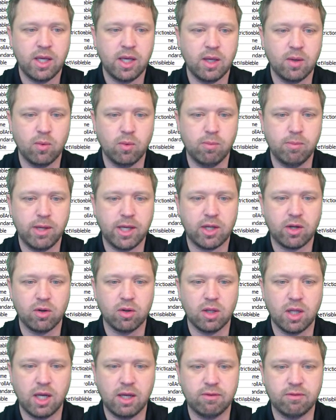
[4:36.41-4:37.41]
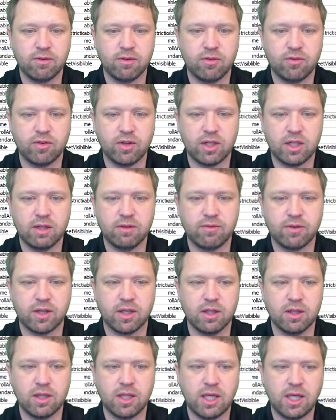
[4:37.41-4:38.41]
It will make your life
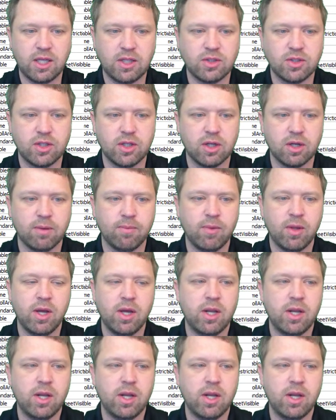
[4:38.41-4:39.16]
significantly easier.